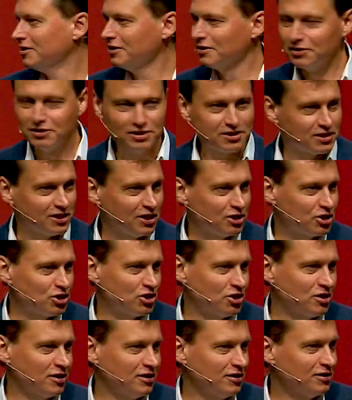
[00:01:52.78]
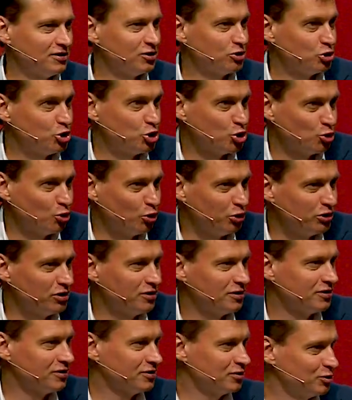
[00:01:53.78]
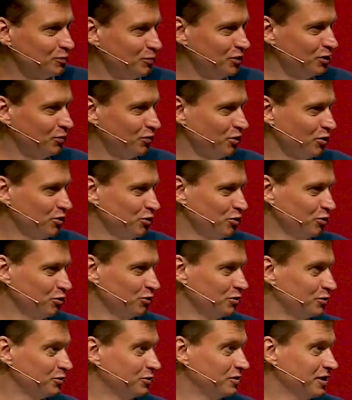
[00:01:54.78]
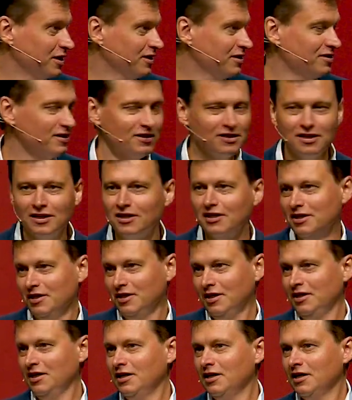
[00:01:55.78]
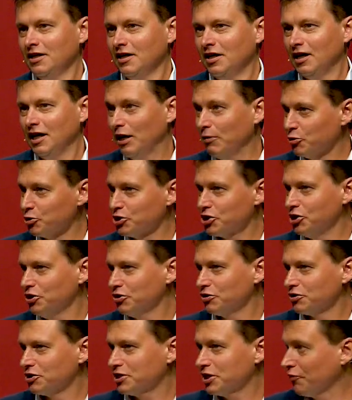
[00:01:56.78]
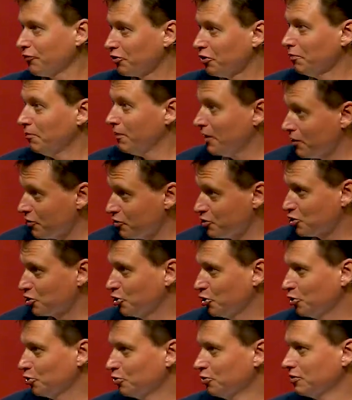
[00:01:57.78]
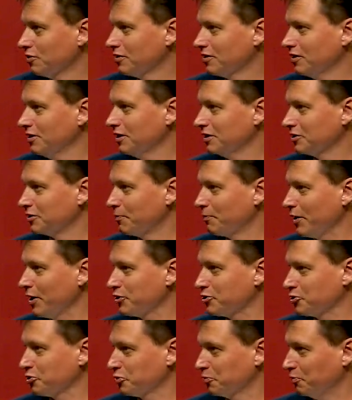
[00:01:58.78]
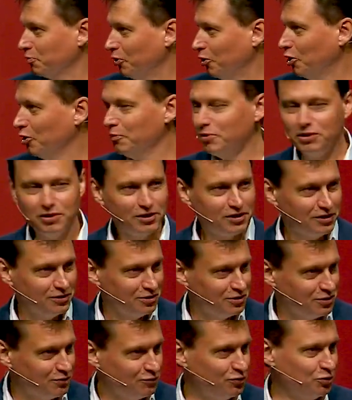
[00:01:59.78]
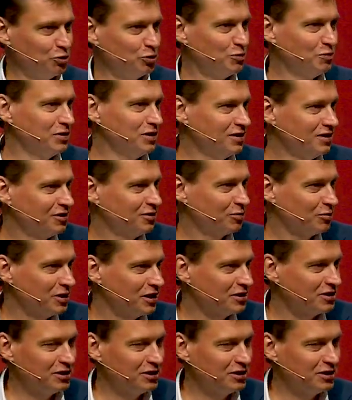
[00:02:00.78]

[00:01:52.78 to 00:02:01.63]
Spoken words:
It is such a joy to be with you today. I was here several months ago, and Pastor Bob interviewed me right